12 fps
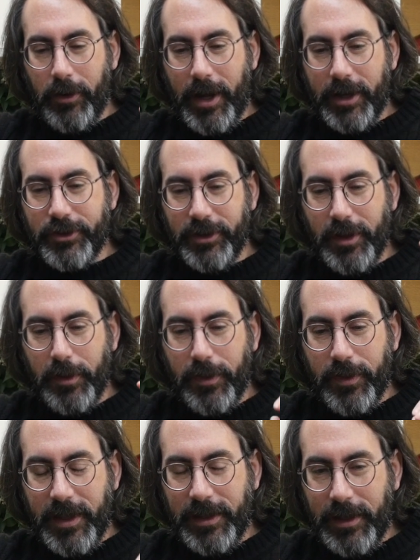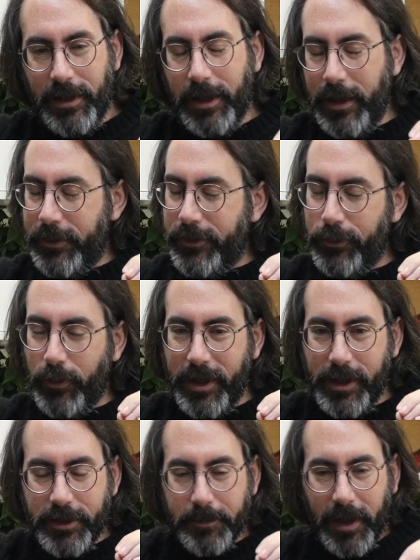are actually thinking, and this is
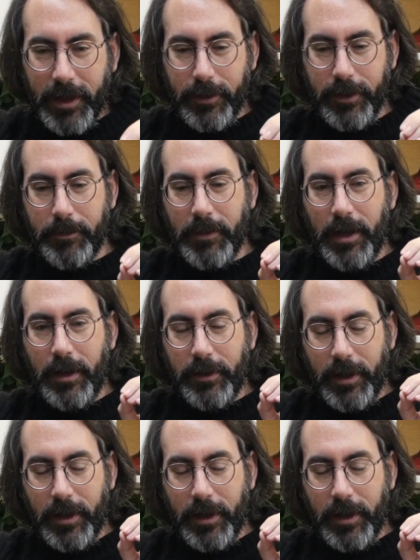why I admire them,